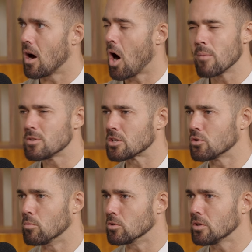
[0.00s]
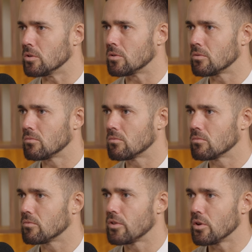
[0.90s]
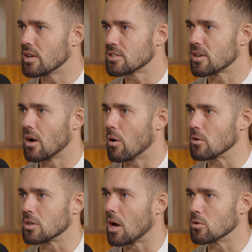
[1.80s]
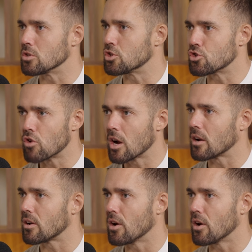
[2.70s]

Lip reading: I'm just a normal dude. A few years ago, I was a drunk,